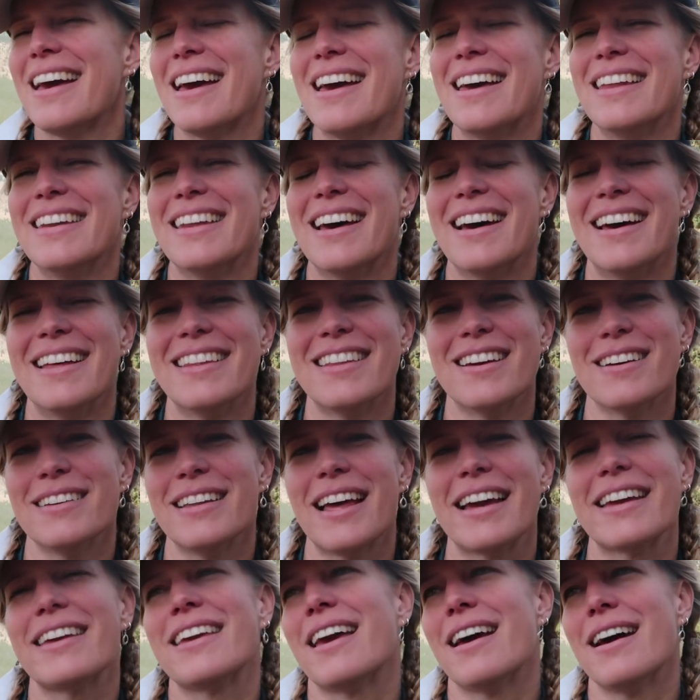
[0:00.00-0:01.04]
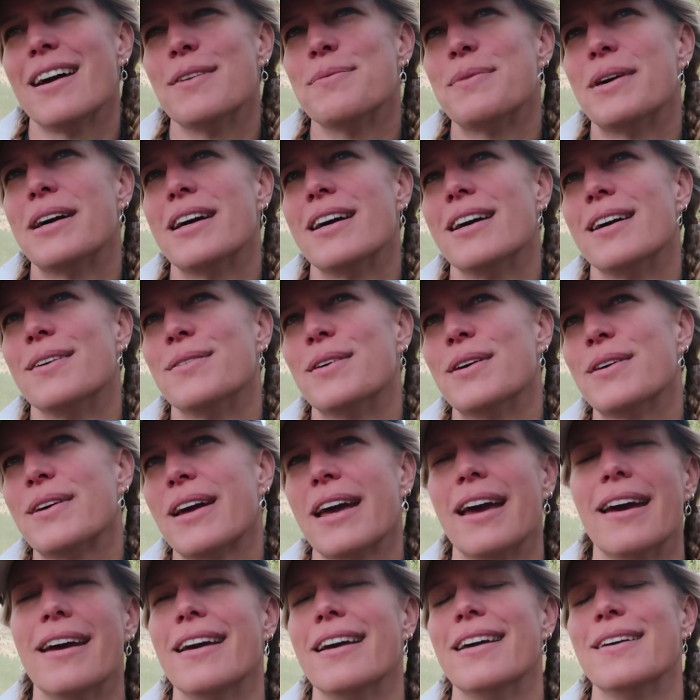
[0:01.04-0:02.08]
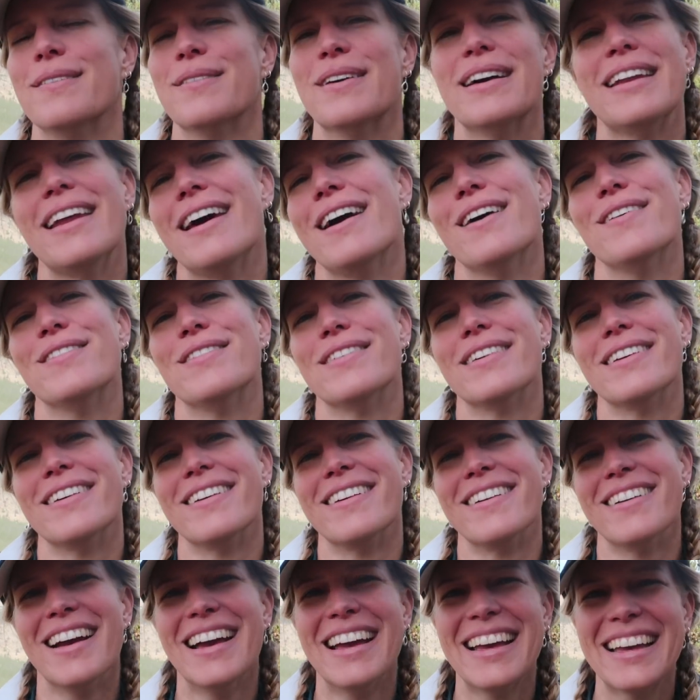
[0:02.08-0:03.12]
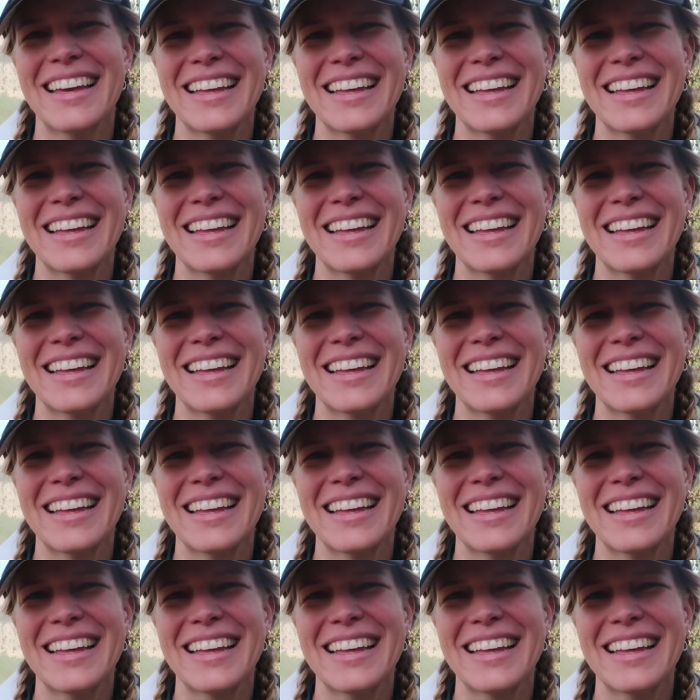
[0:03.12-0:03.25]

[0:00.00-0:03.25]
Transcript: and uh, they're like, yeah, mom, okay, whatever.